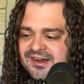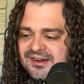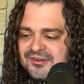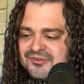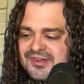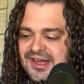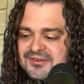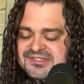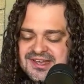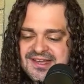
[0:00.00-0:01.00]
of
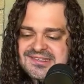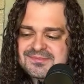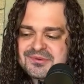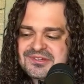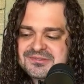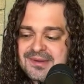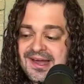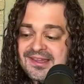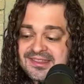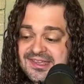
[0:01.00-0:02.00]
how science books
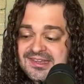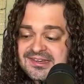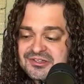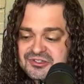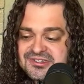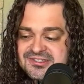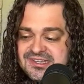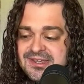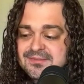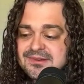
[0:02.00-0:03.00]
back then just
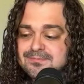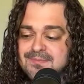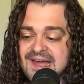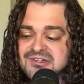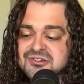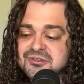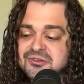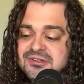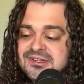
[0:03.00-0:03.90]
seemed magical